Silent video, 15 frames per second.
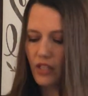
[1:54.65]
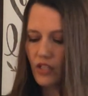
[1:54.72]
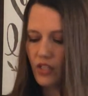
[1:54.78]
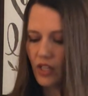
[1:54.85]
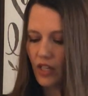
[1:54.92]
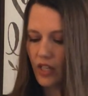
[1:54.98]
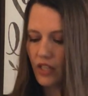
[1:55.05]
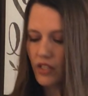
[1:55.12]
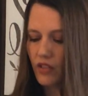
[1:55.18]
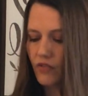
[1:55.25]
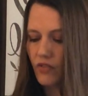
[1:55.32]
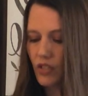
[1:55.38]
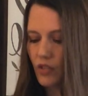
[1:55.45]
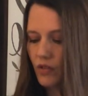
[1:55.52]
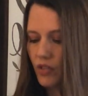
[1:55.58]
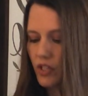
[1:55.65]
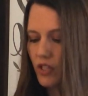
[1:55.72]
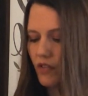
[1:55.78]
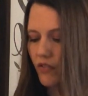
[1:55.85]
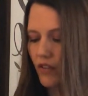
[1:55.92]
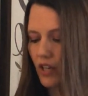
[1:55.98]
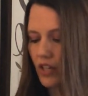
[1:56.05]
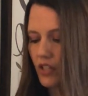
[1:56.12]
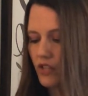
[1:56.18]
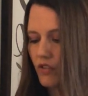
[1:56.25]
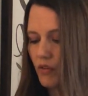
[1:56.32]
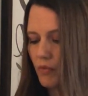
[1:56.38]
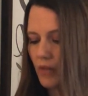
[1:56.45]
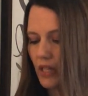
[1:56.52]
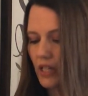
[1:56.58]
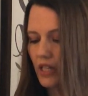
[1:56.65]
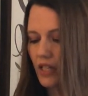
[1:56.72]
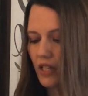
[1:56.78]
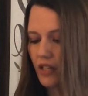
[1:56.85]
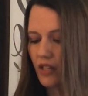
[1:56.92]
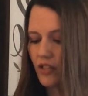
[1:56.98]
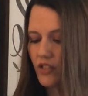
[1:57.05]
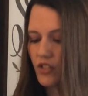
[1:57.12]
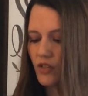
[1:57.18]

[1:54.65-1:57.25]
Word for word: judge of Jewish affairs for many years,